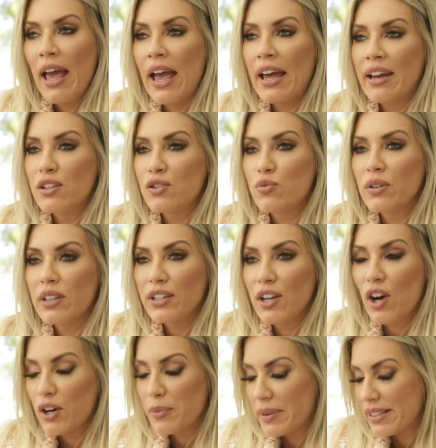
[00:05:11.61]
And it's really
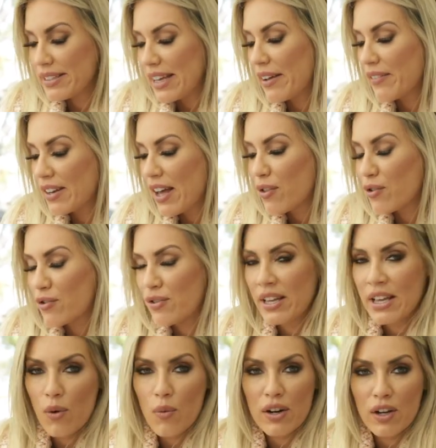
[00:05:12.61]
hard because I have another
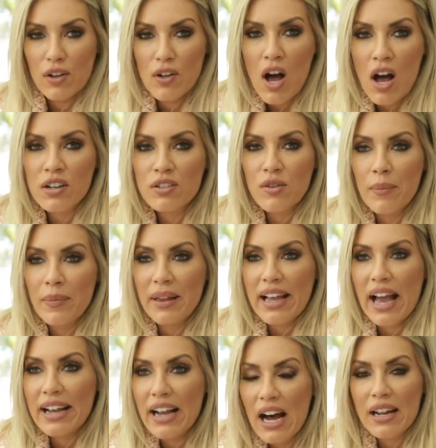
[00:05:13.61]
thing at one o'clock. So I'm
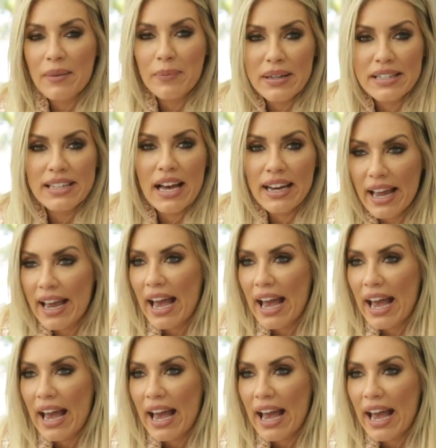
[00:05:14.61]
like, I got to be done.